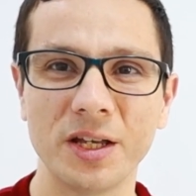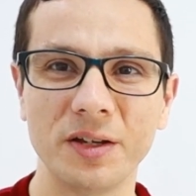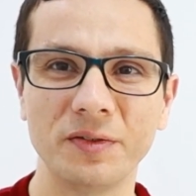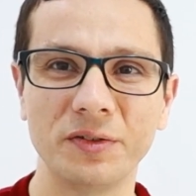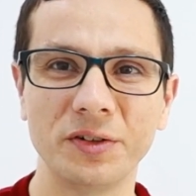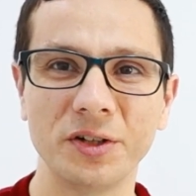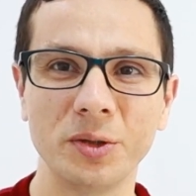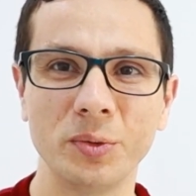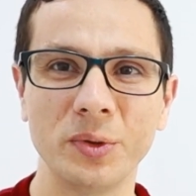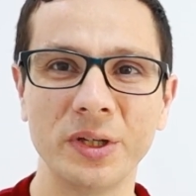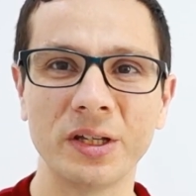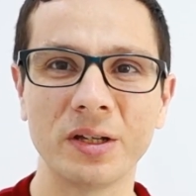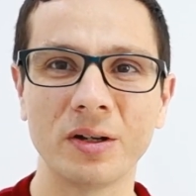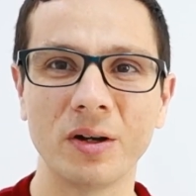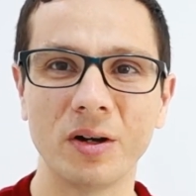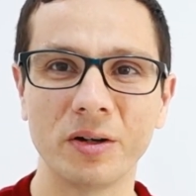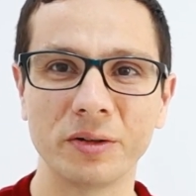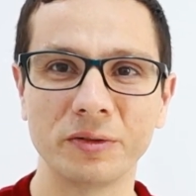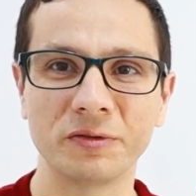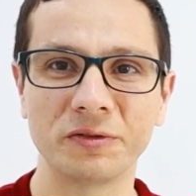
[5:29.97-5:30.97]
every
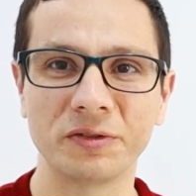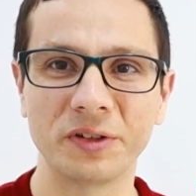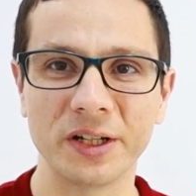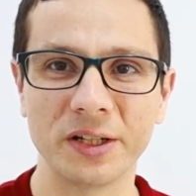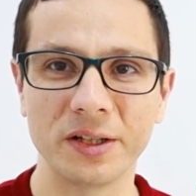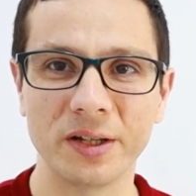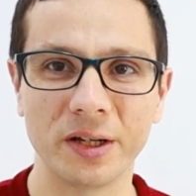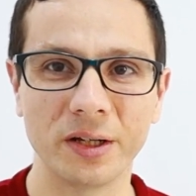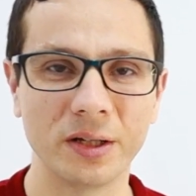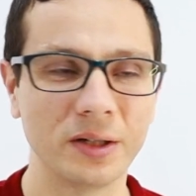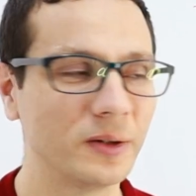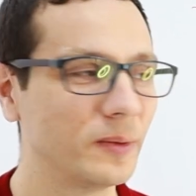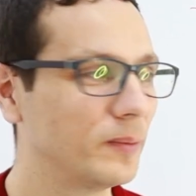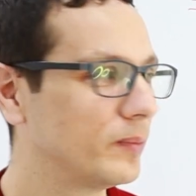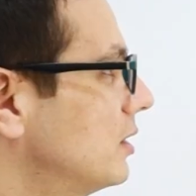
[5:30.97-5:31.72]
week on Friday.